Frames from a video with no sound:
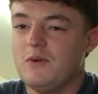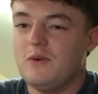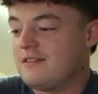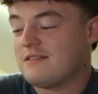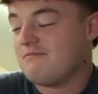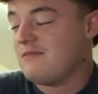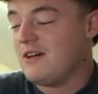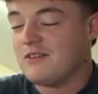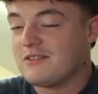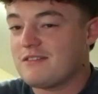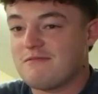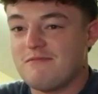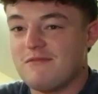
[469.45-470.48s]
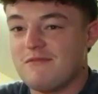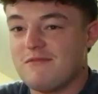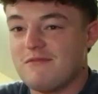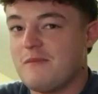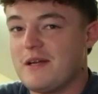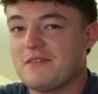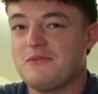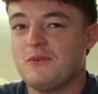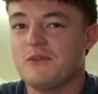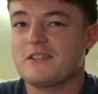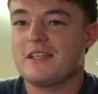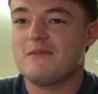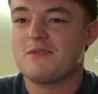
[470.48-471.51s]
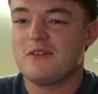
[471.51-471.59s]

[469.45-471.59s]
and I was literally about to fall asleep.